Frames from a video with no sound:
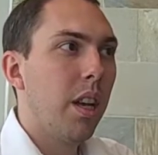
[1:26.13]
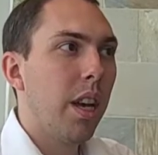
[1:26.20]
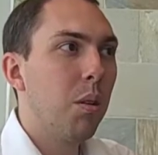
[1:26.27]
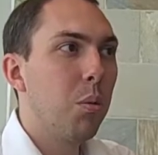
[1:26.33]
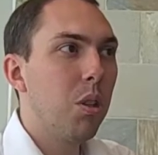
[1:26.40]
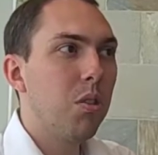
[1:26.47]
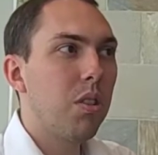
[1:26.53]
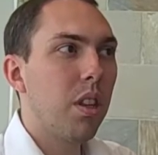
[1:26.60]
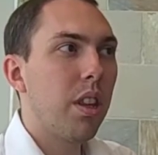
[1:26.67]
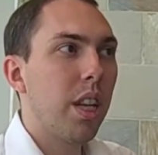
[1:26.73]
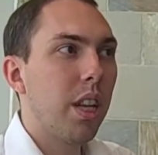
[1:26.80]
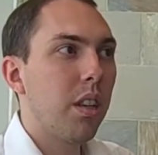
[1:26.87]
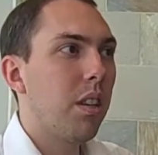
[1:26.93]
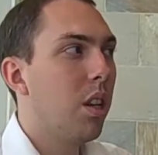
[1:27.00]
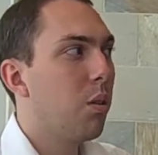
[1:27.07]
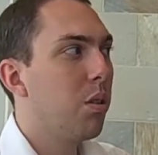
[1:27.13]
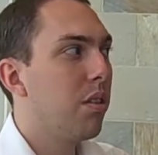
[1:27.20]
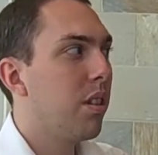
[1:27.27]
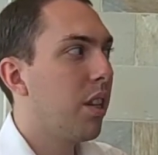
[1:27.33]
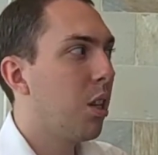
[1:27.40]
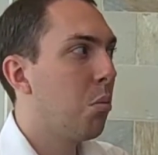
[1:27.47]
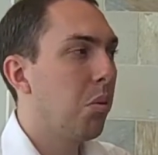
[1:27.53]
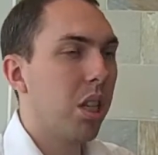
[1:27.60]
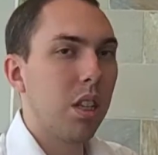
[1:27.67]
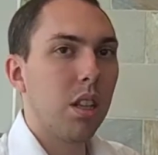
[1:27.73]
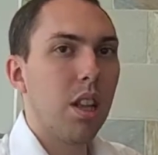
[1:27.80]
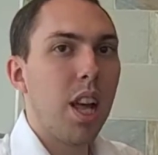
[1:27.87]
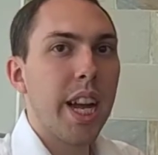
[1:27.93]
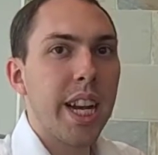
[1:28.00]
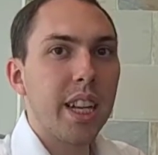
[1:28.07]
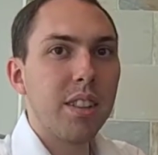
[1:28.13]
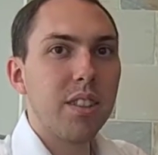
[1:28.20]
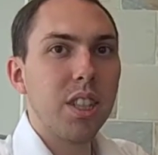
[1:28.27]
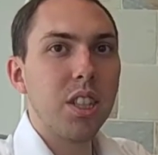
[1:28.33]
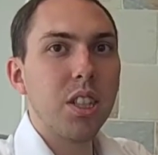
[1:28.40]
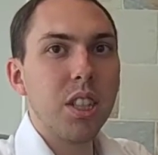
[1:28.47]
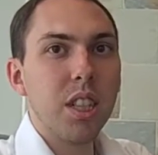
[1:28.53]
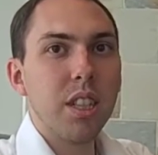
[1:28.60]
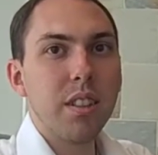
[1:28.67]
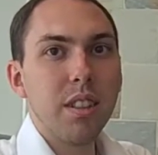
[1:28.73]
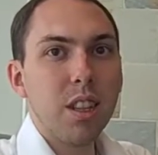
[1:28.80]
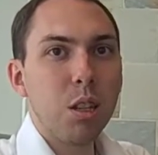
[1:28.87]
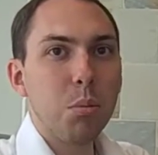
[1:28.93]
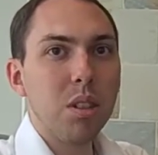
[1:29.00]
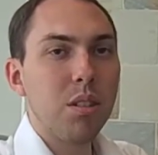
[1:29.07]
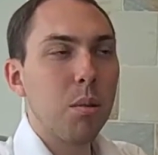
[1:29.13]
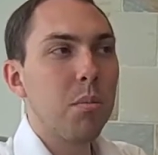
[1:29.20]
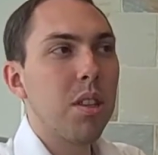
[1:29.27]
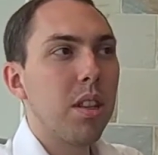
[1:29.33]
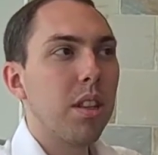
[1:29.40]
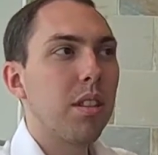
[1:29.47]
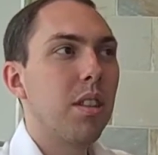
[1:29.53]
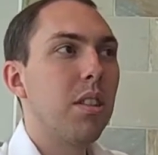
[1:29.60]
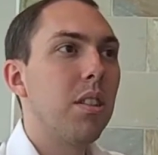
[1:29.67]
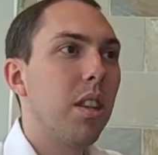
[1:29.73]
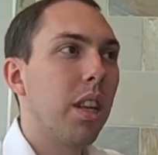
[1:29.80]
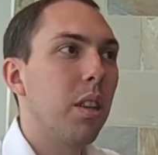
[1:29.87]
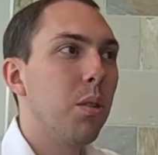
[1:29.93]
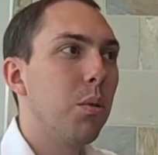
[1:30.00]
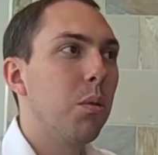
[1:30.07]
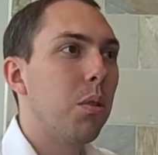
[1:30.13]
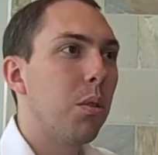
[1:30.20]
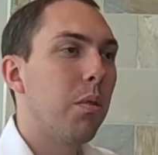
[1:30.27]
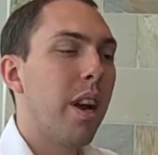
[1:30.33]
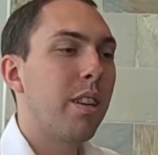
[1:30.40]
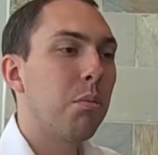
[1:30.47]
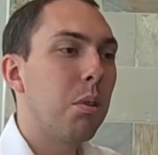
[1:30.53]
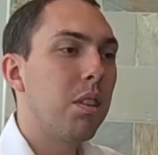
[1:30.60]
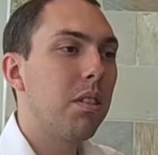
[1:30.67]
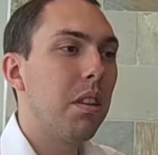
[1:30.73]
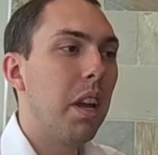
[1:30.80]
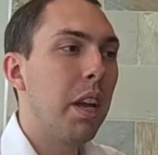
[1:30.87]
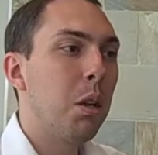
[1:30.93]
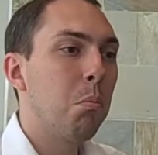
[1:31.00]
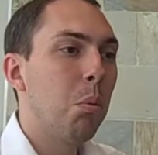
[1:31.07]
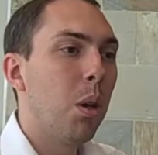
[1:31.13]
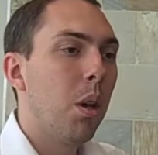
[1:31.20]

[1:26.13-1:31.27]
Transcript: And we used to think, you know, is it going to be a line extension? Is it going to be something that's going to dilute the Rackspace name?